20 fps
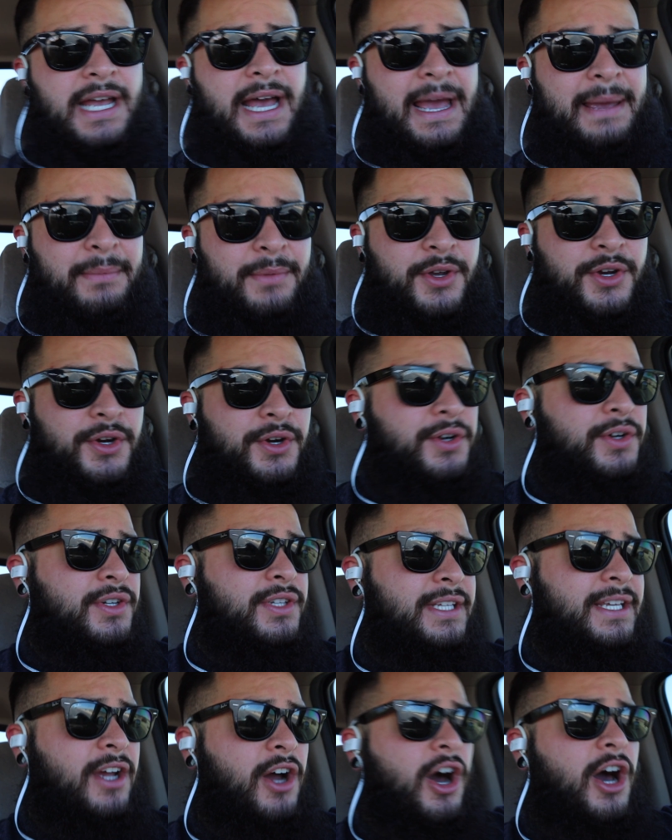I'm
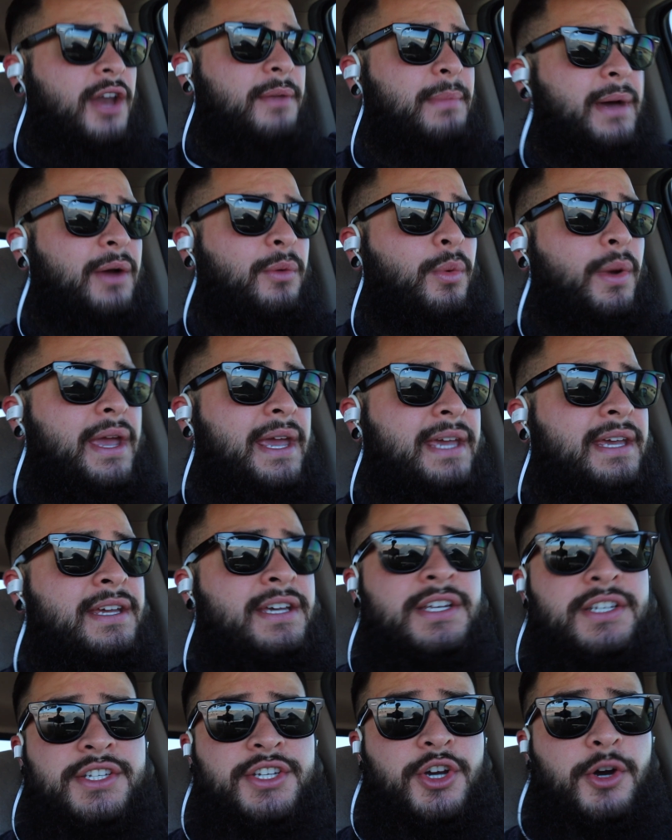currently on my way
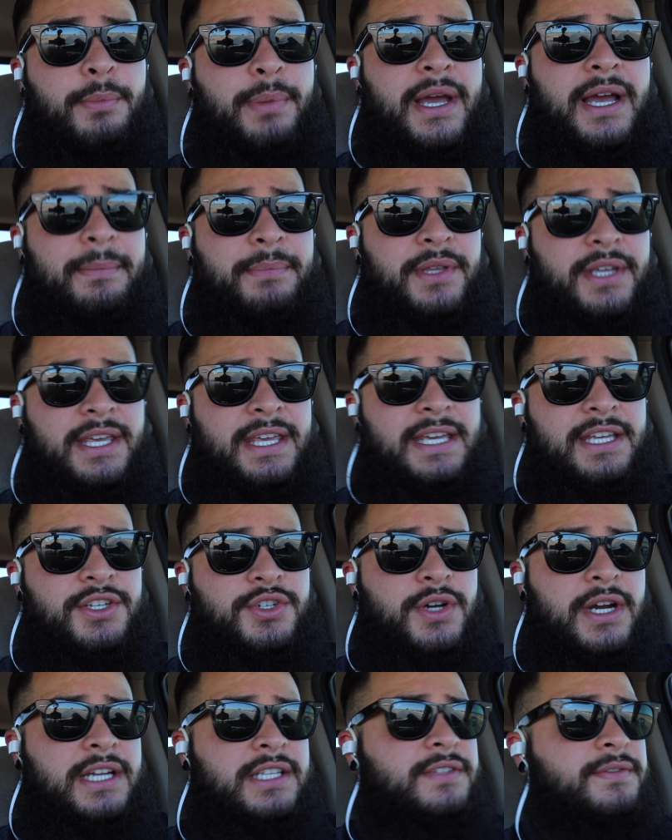to go pick up the heat
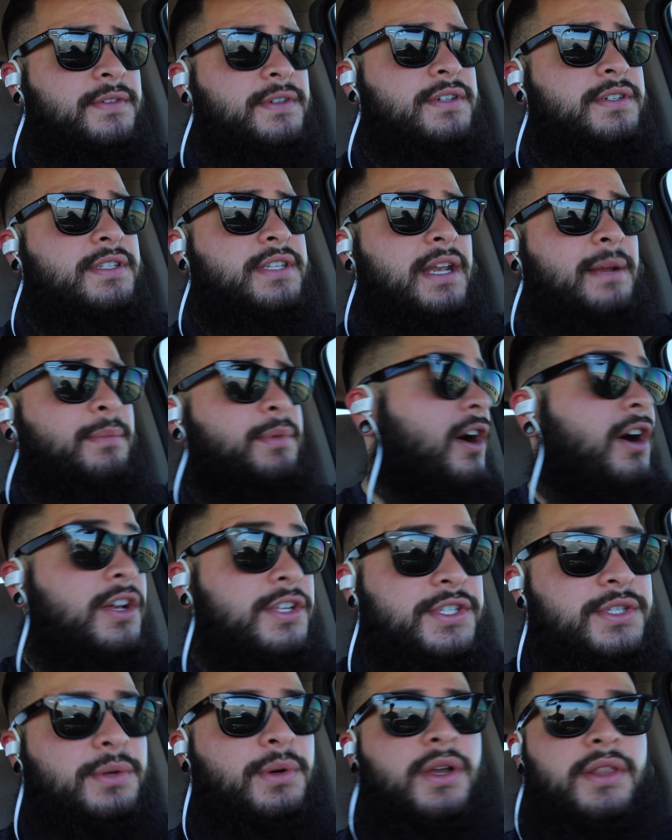transfers, and I'm
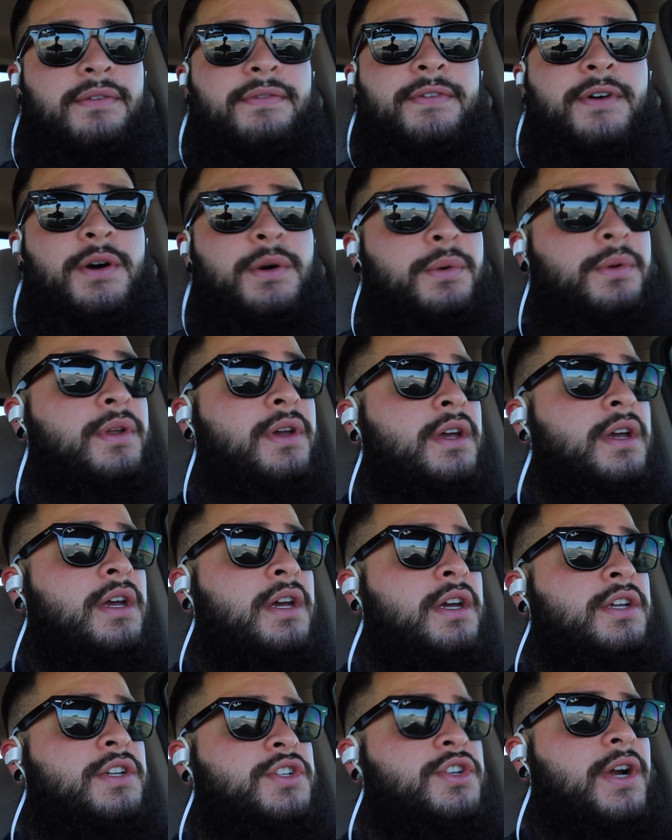also on the phone
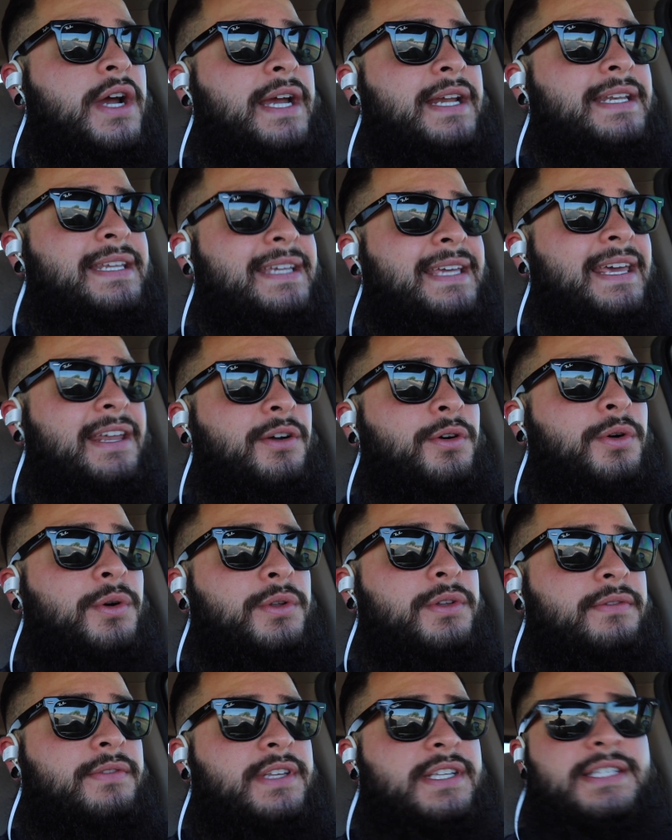trying to get a
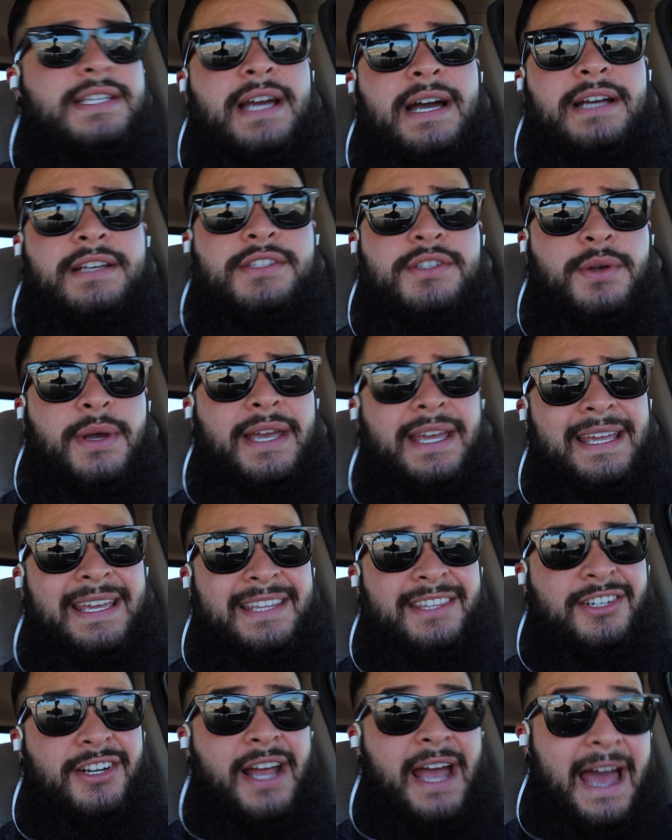hold of these guys so I can
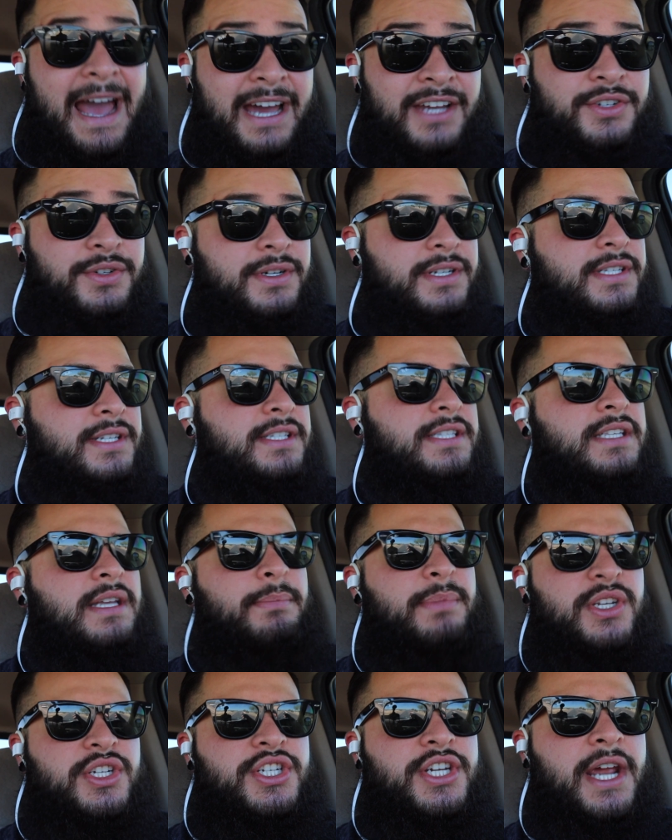get their address, because it's
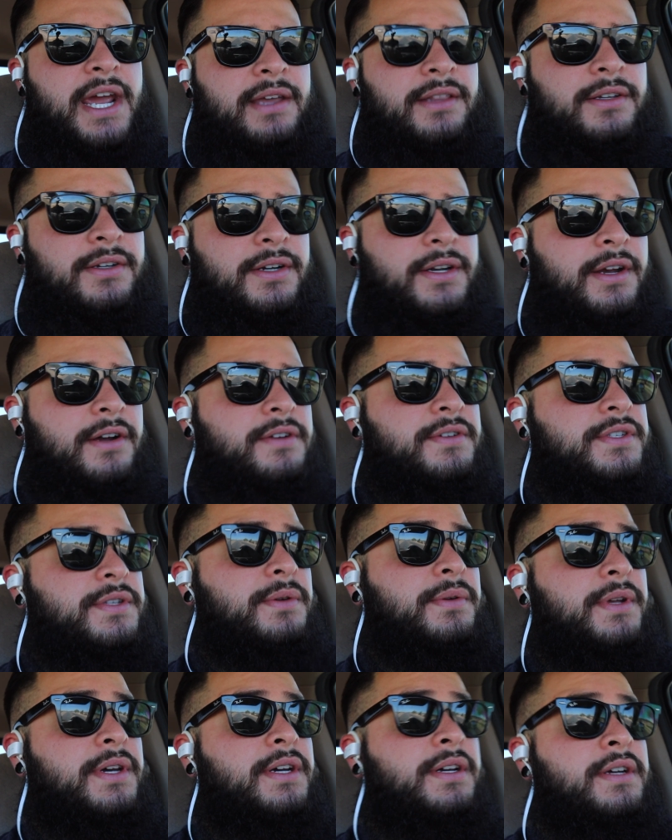up in Chandler in
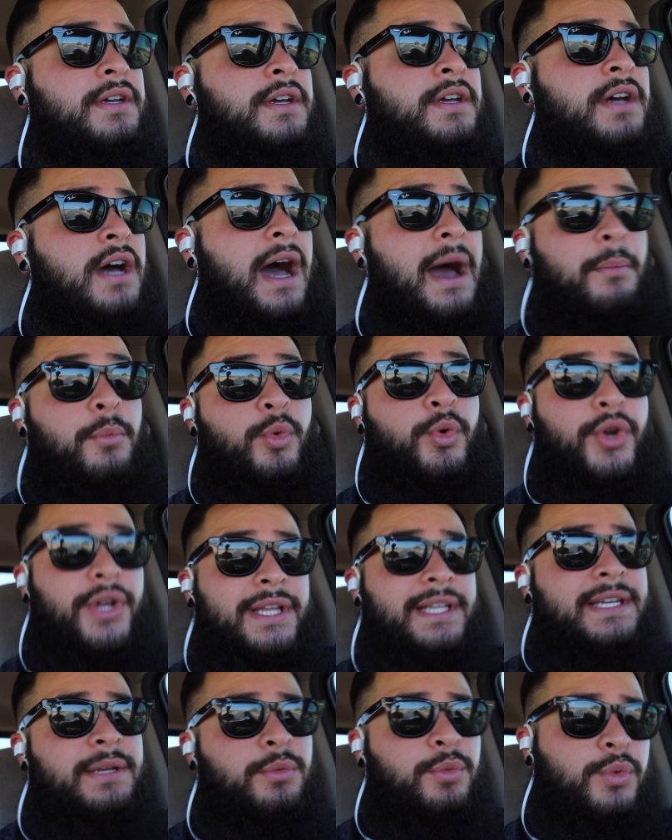Arizona. I'm
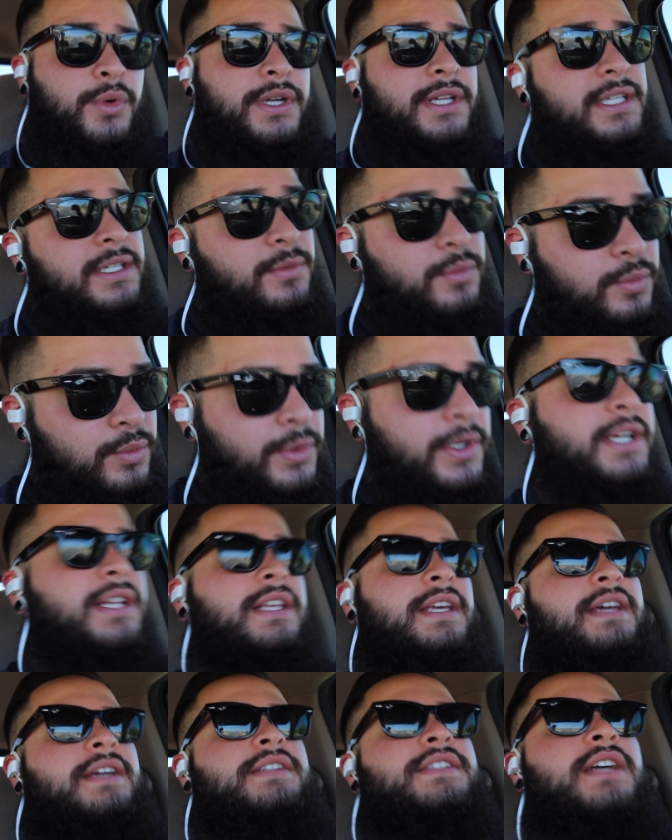really, really,
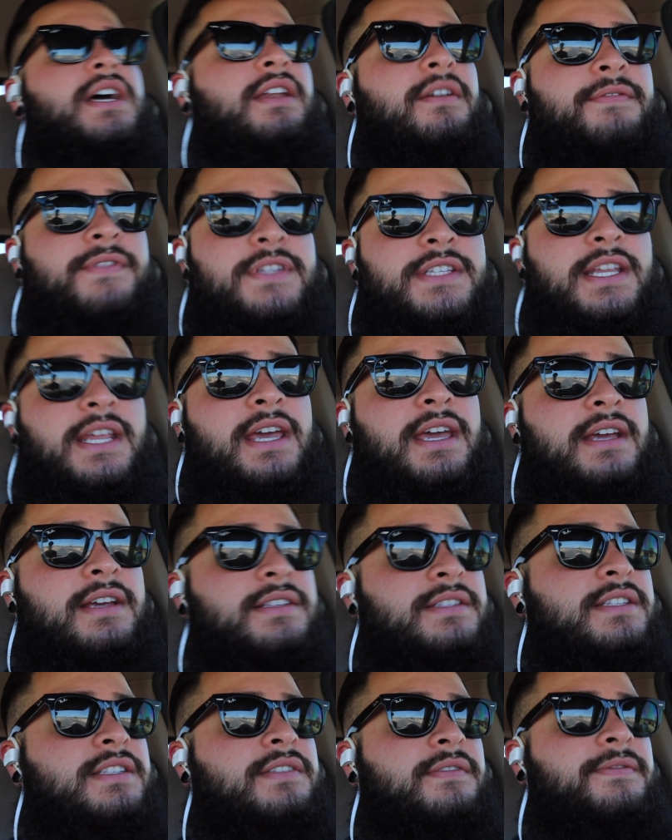really excited for today,
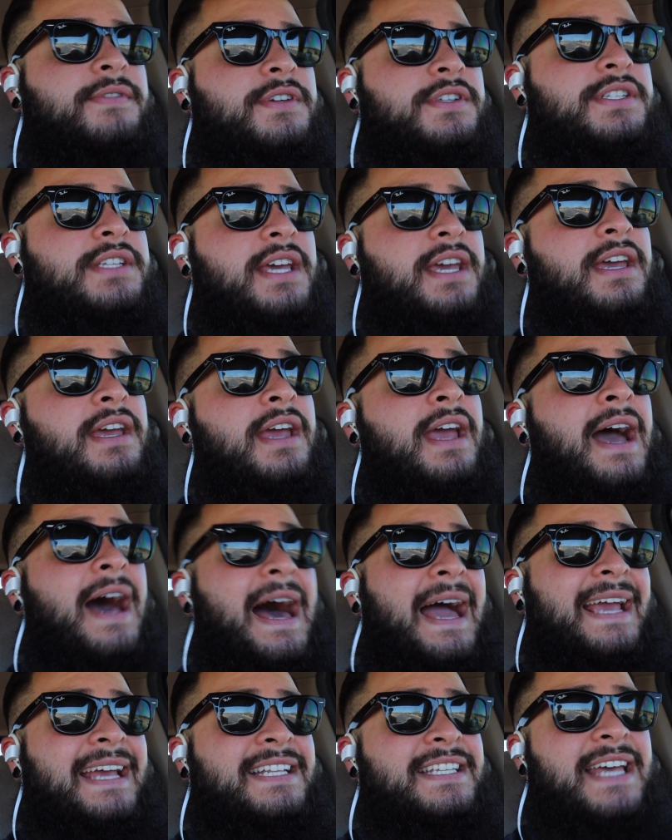because it's the first day
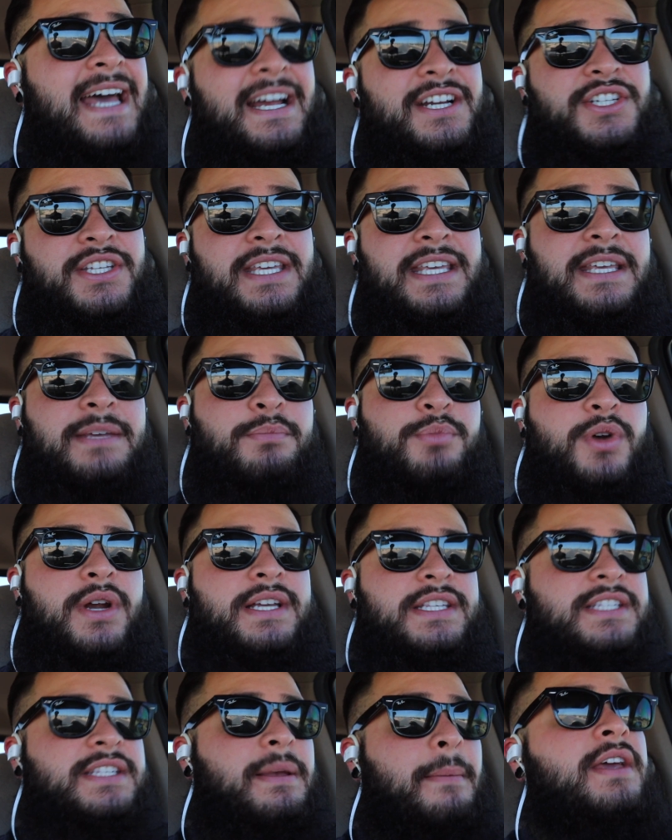I get to actually heat
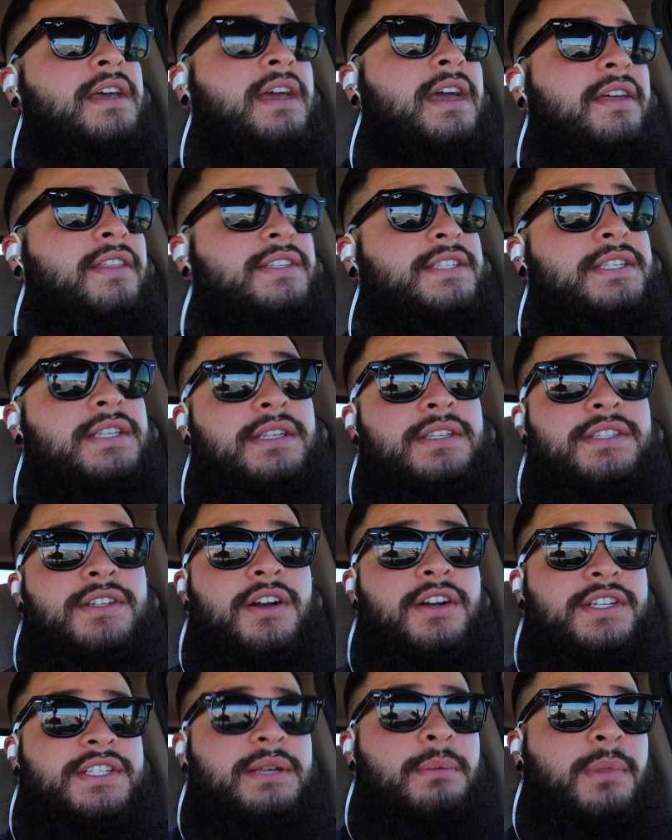press, and this is the
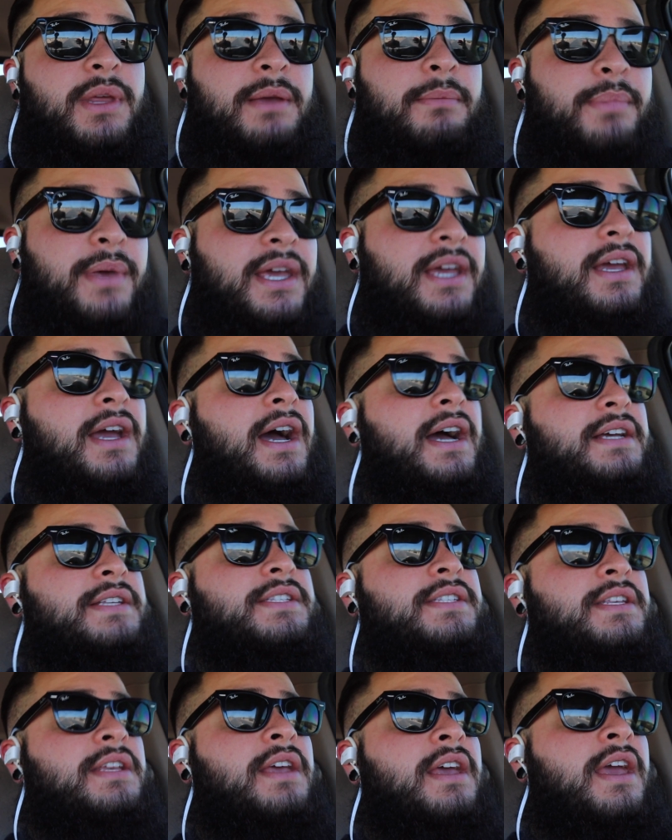start of something big,
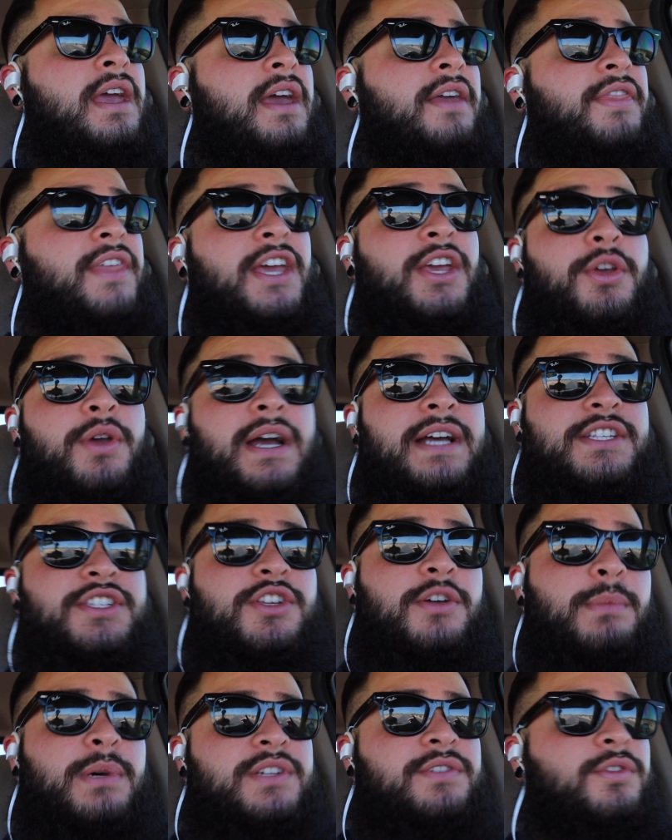guys. And thank you guys
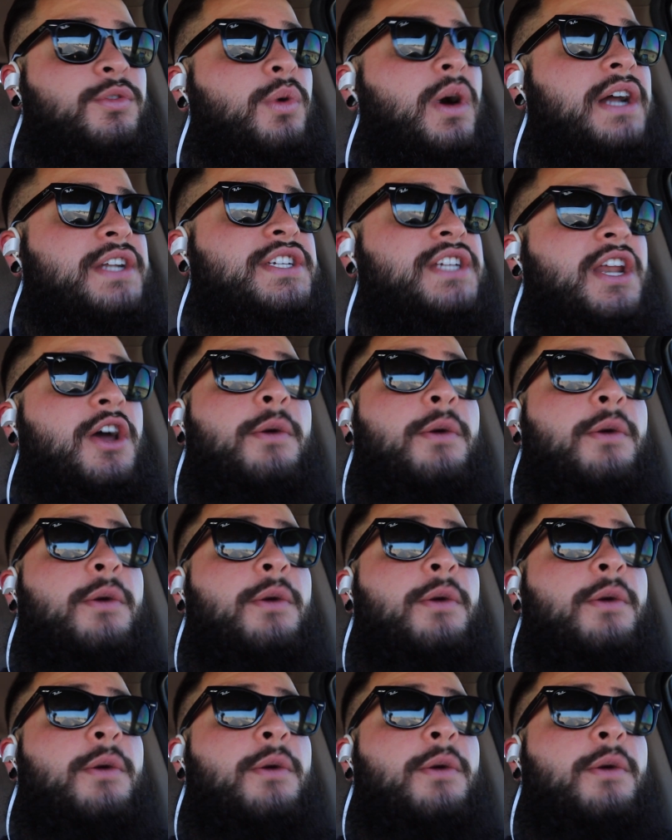so much for watching.